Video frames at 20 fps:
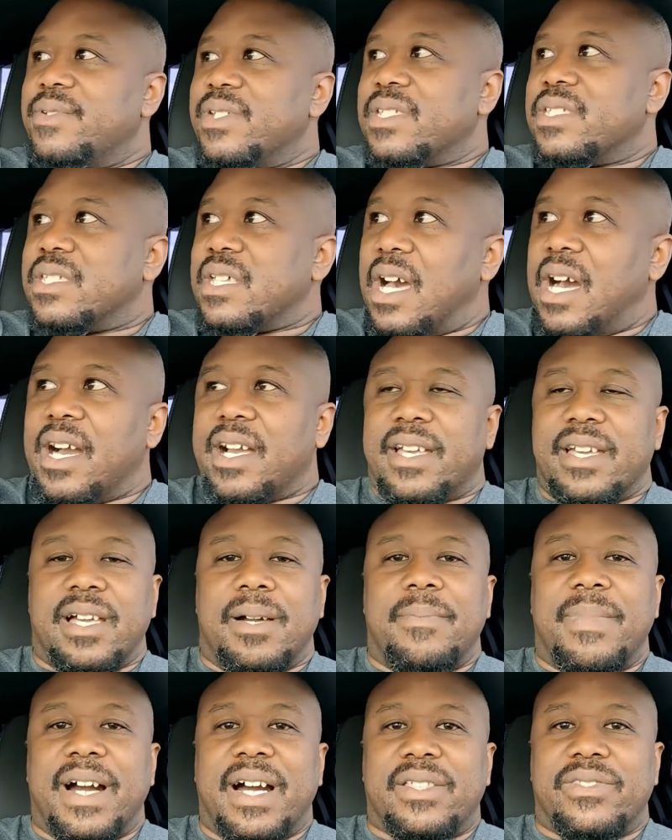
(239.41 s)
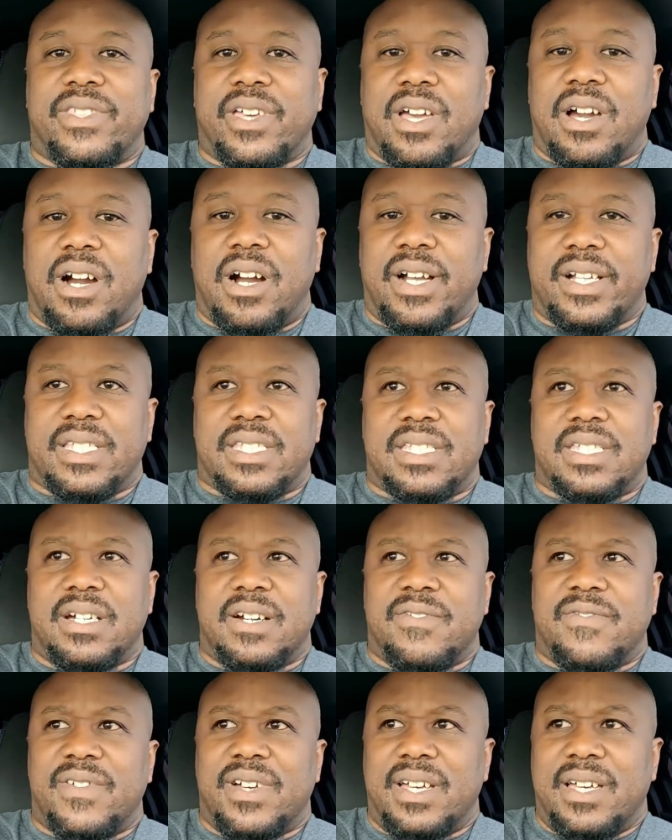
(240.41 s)
just talking about the car
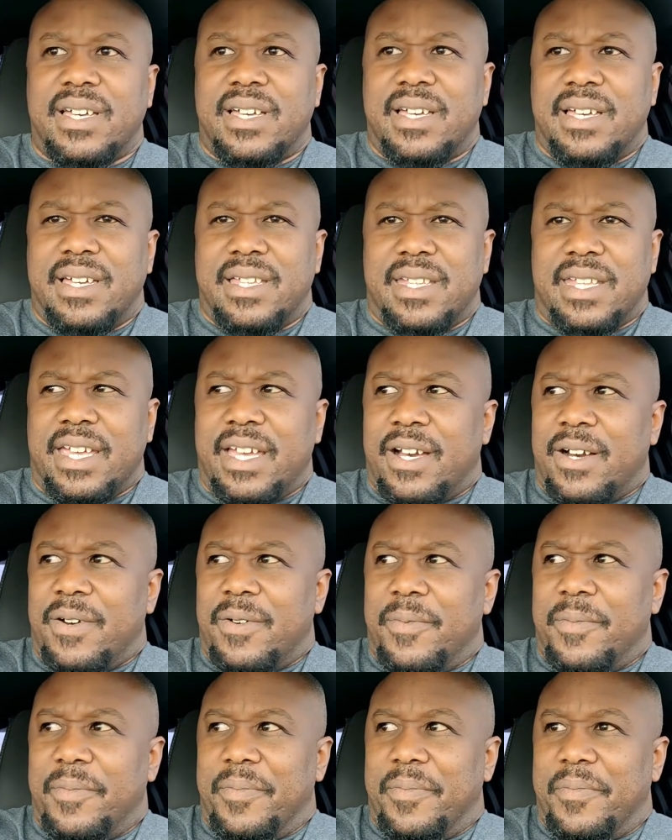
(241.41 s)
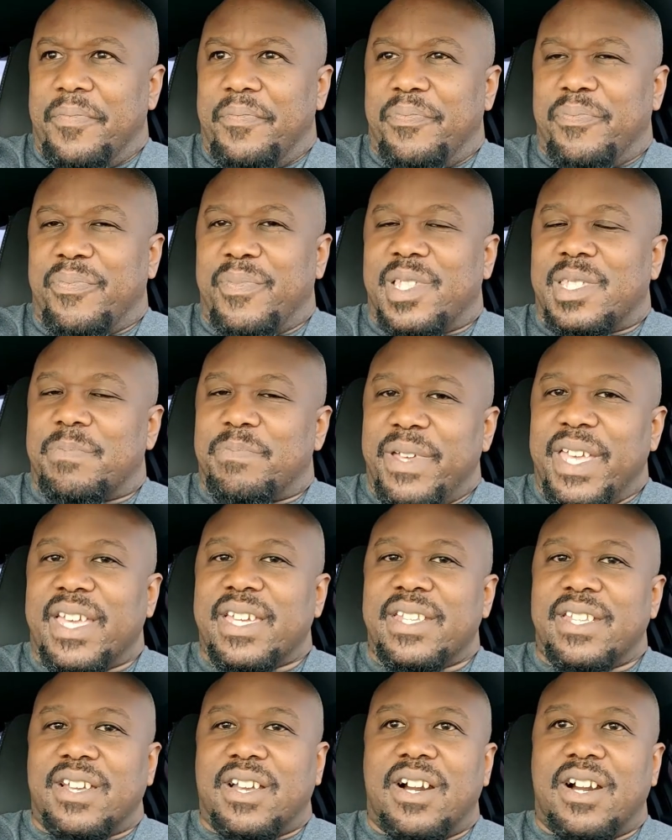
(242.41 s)
itself. Now, speaking